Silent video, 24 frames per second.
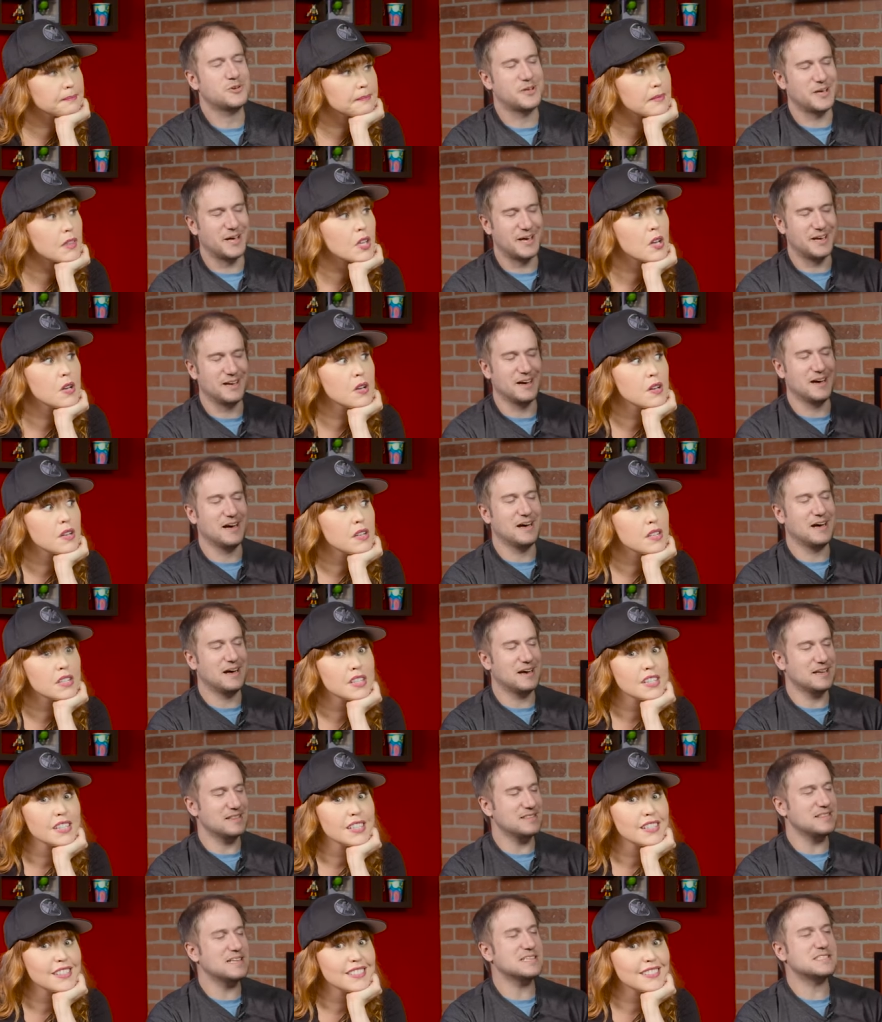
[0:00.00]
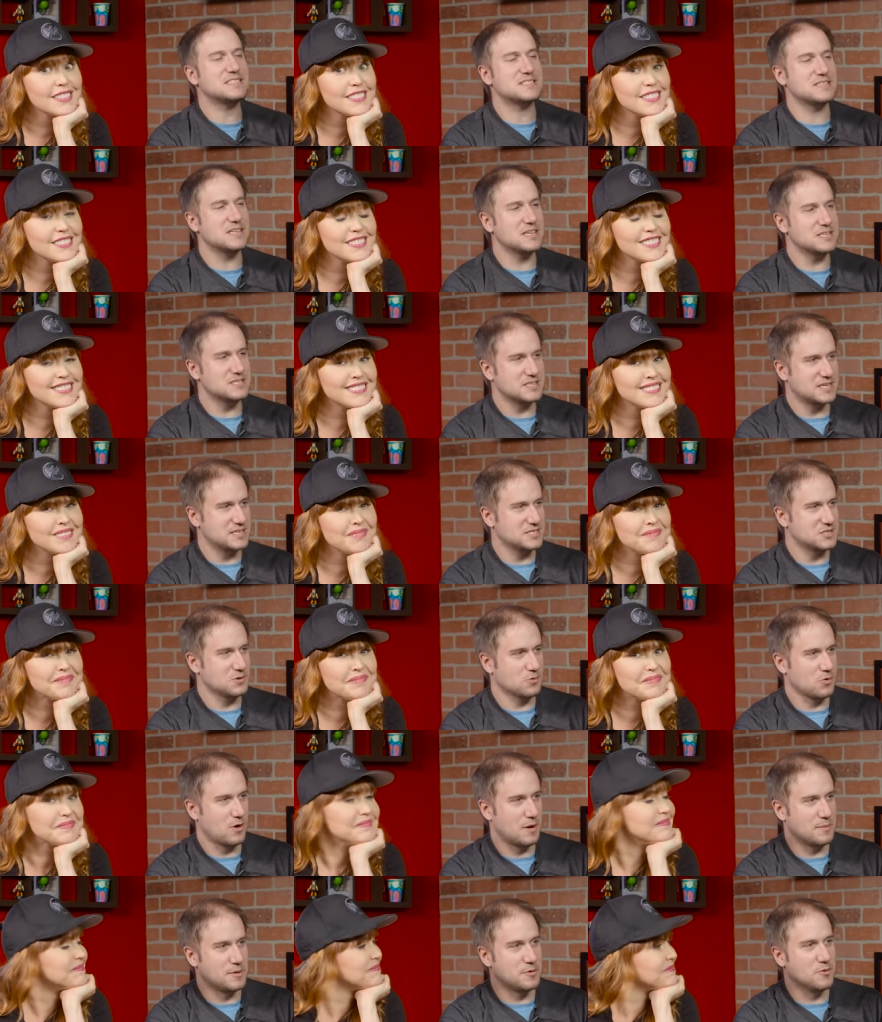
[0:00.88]
Speaker 1: Okay, uh, let's let's
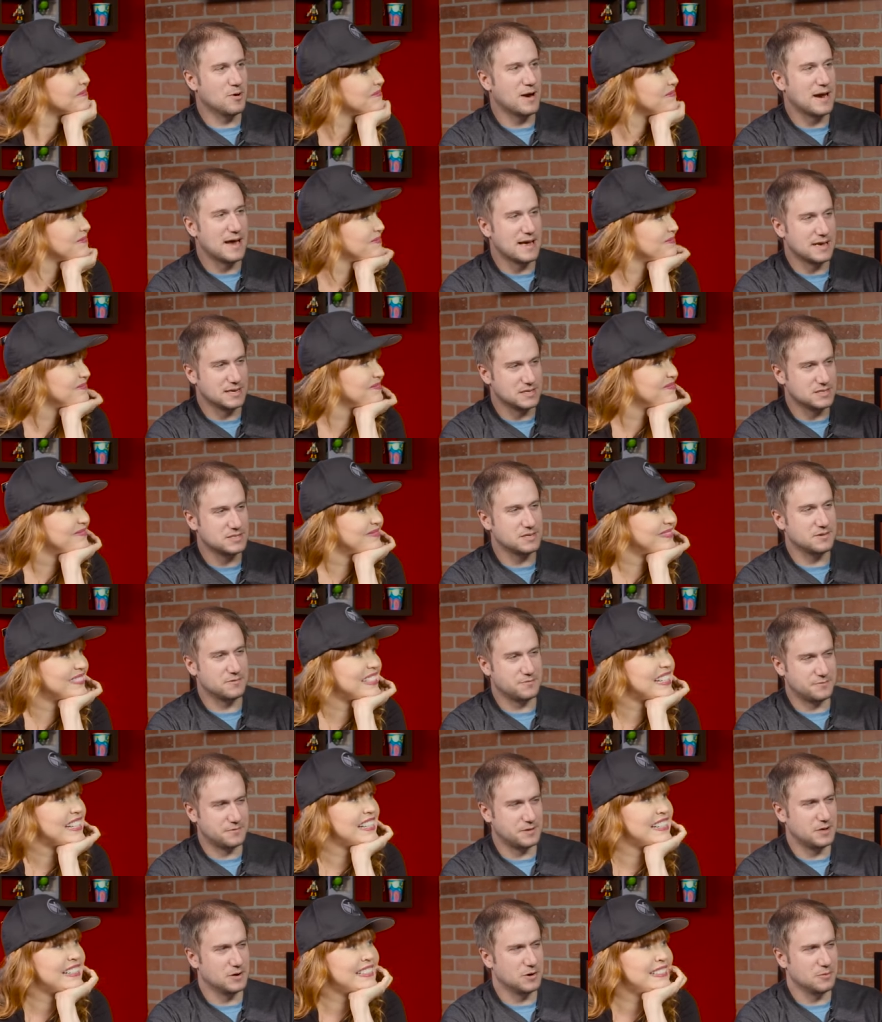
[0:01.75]
get to Robbie Reyes if yeah. you